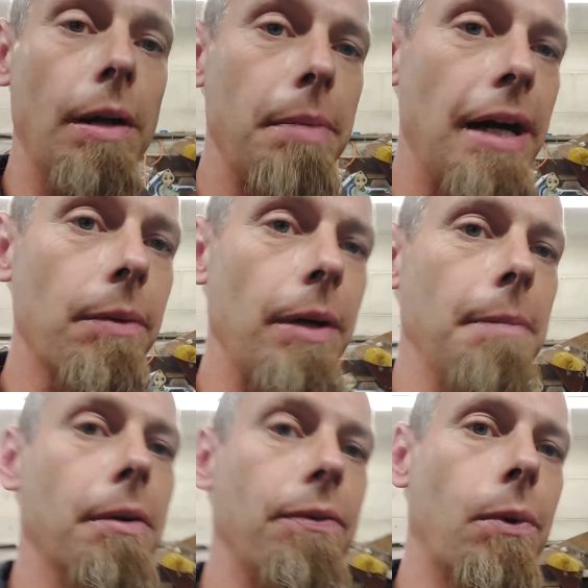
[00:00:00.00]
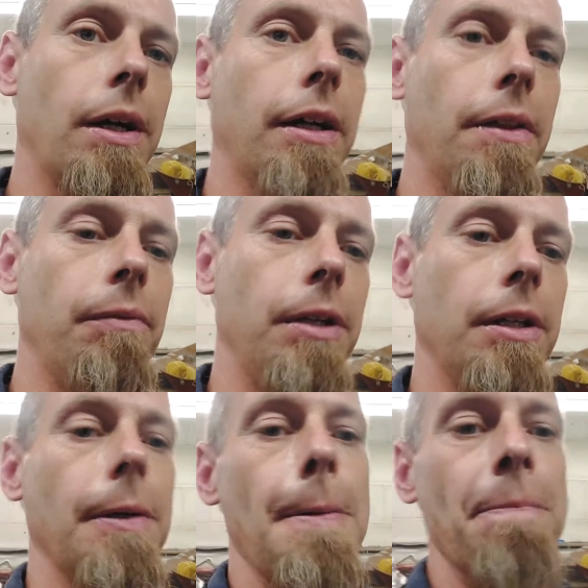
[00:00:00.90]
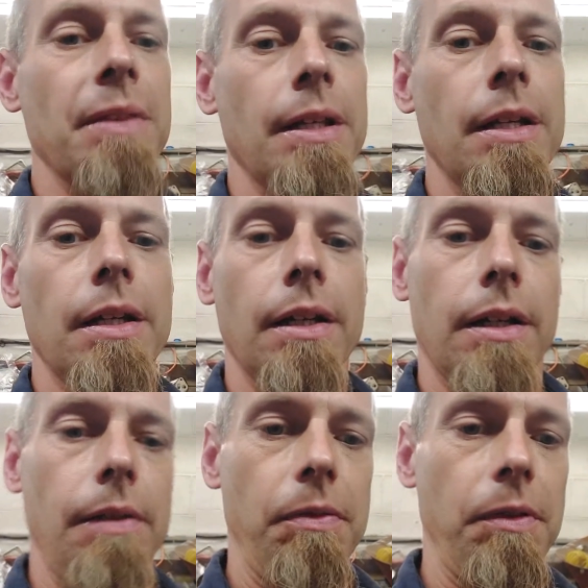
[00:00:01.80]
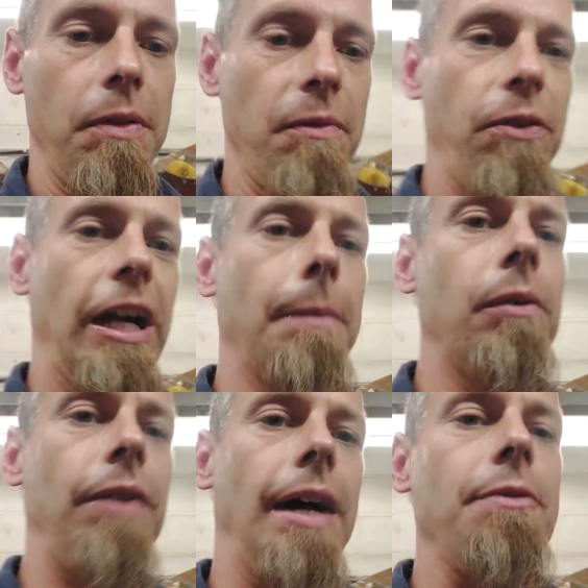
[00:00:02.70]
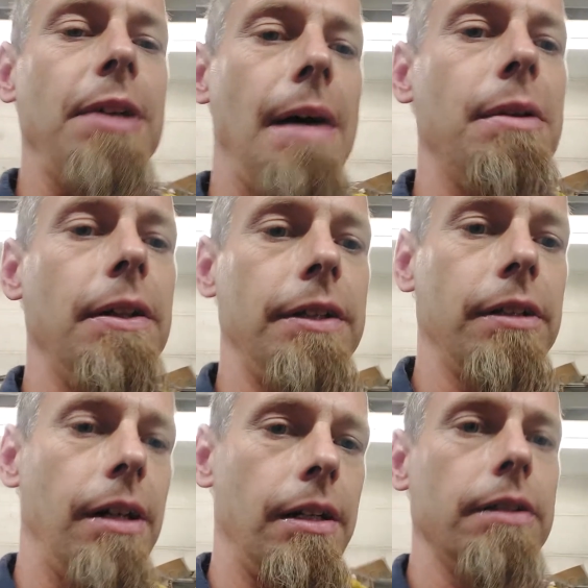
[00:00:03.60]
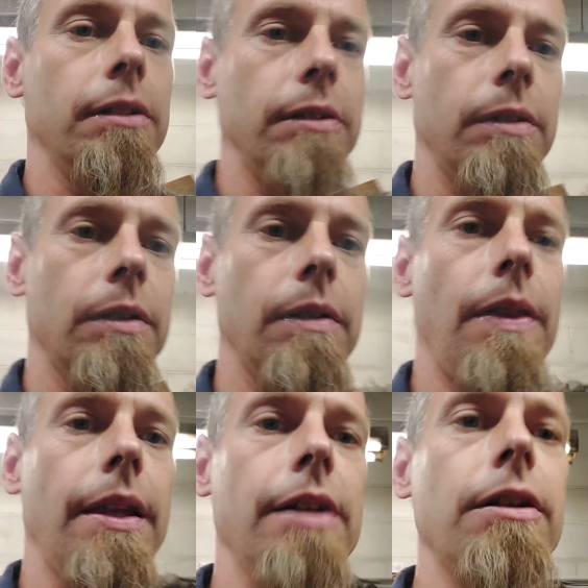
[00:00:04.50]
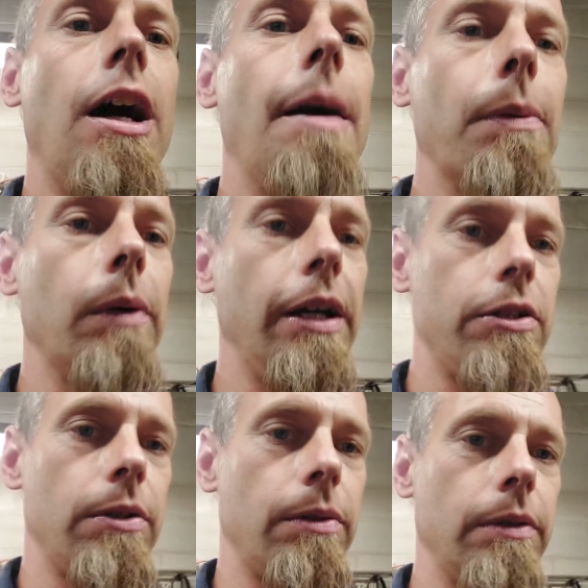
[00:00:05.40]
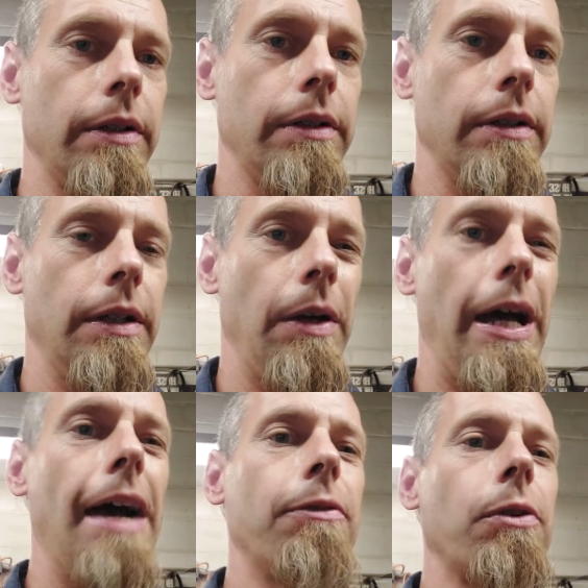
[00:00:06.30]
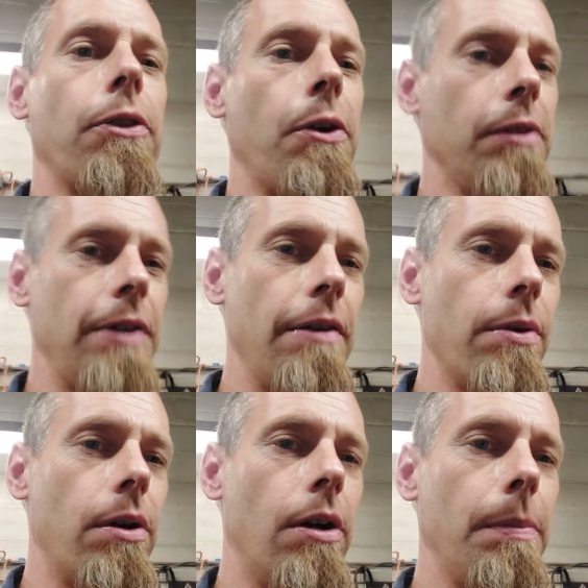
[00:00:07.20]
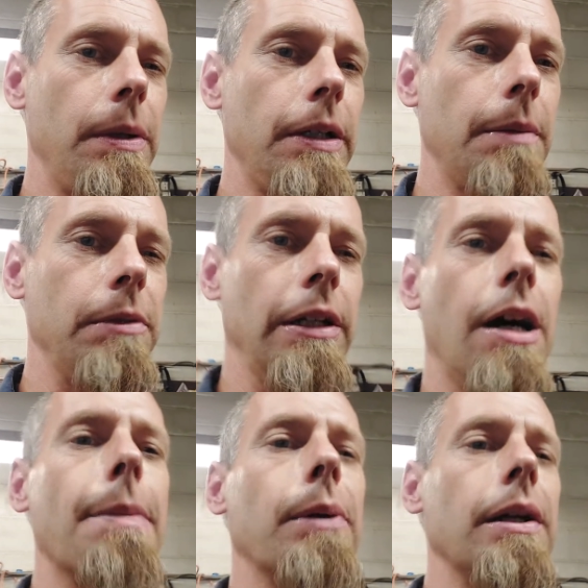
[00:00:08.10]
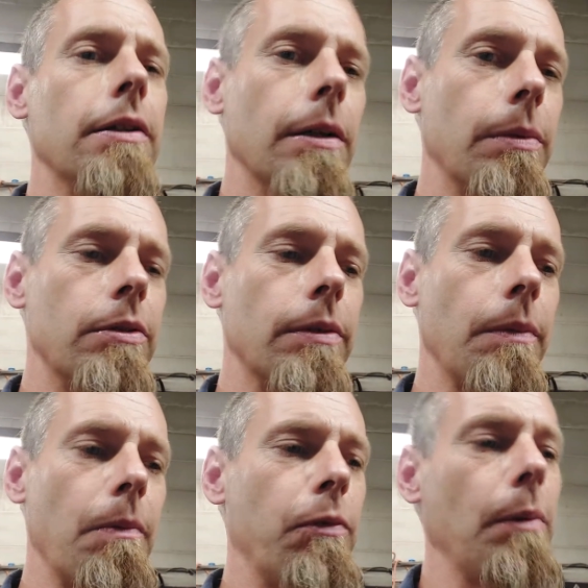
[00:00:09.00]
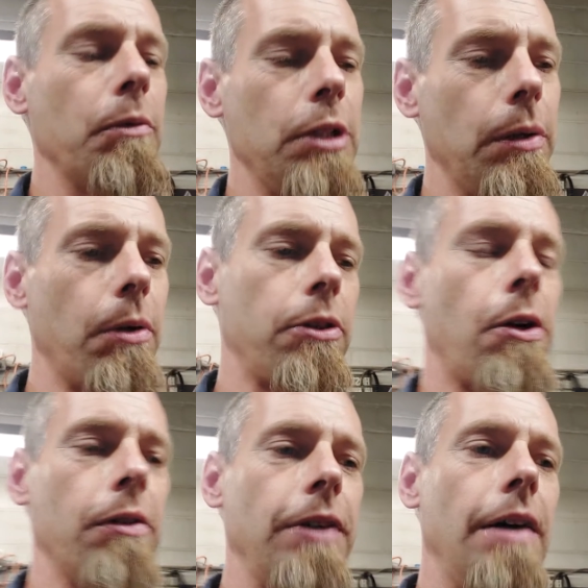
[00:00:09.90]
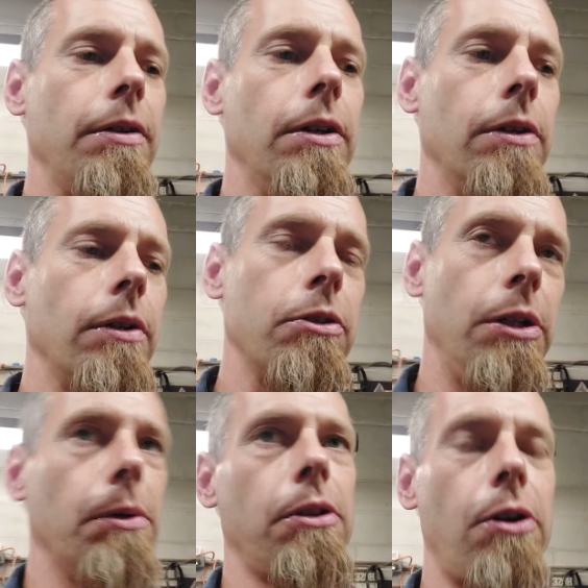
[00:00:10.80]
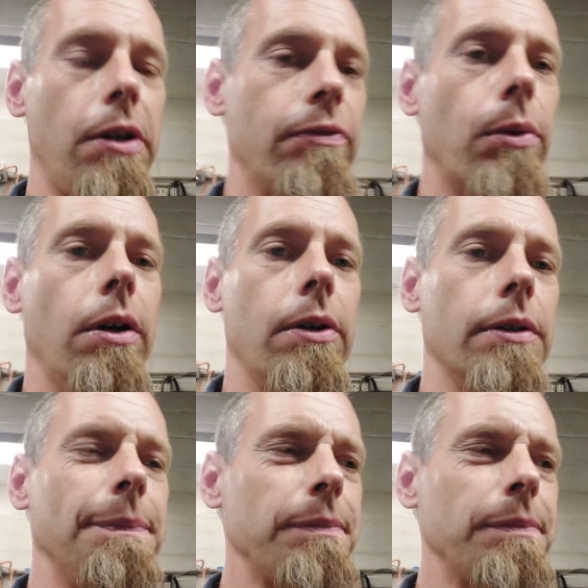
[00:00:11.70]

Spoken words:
and by the way, before I cut the video, variable valve timing in these Hondas is operational after 3,500 RPMs at operating temperature. From 0 to 3,500 or 0 to 3,400,